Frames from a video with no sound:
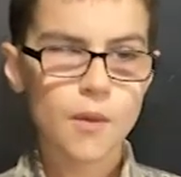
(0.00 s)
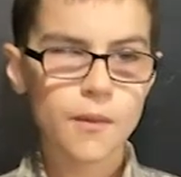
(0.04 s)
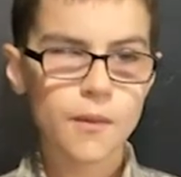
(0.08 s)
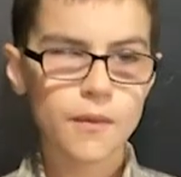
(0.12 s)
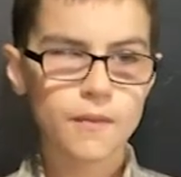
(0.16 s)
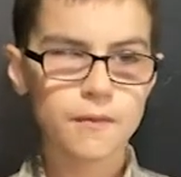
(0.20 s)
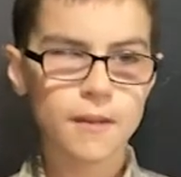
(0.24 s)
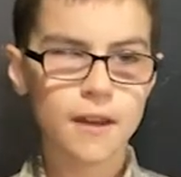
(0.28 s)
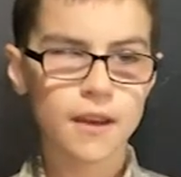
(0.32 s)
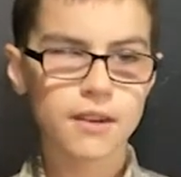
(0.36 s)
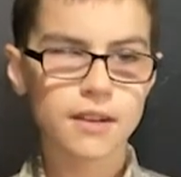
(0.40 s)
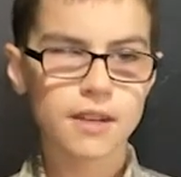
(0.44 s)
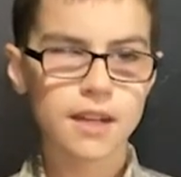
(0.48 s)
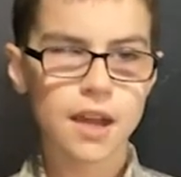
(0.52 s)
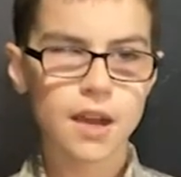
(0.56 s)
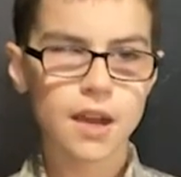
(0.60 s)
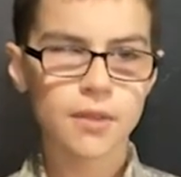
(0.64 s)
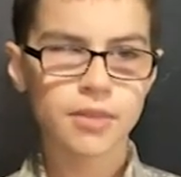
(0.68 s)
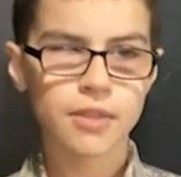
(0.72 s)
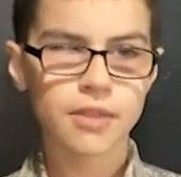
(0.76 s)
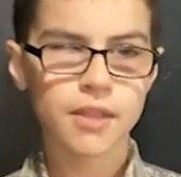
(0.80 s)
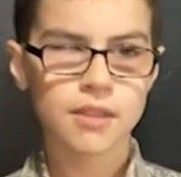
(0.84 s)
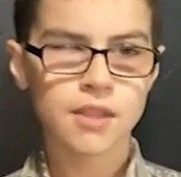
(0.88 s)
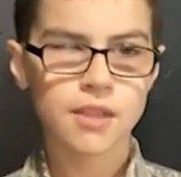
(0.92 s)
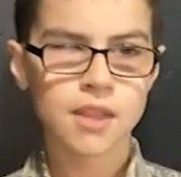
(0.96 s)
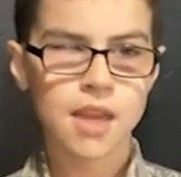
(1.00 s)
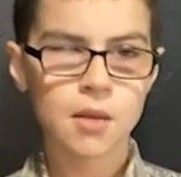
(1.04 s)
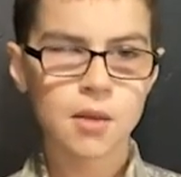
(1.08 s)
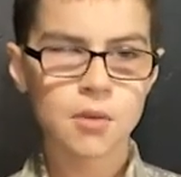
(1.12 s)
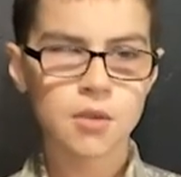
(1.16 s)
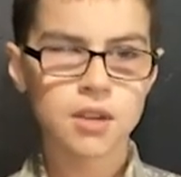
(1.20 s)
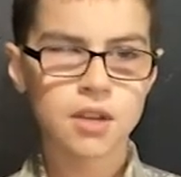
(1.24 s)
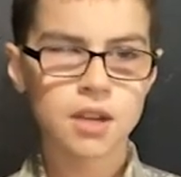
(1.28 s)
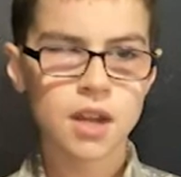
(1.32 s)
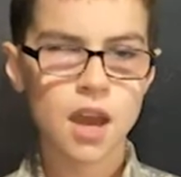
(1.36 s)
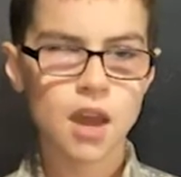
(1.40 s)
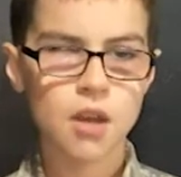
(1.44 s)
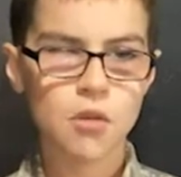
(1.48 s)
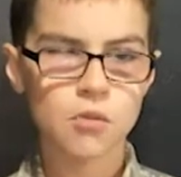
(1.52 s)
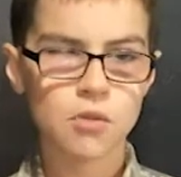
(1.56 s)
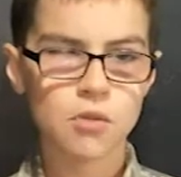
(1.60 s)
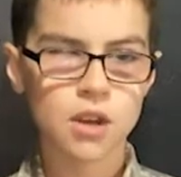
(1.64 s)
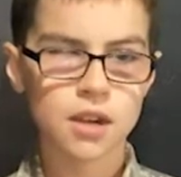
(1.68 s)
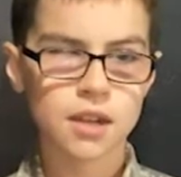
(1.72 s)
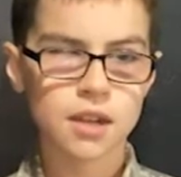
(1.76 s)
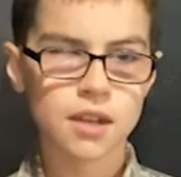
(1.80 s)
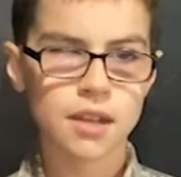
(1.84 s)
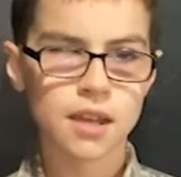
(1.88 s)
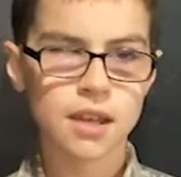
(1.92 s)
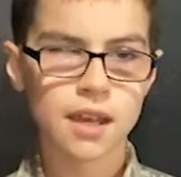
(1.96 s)
We found out that that would not
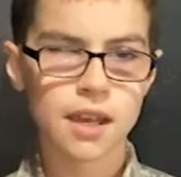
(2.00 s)
work,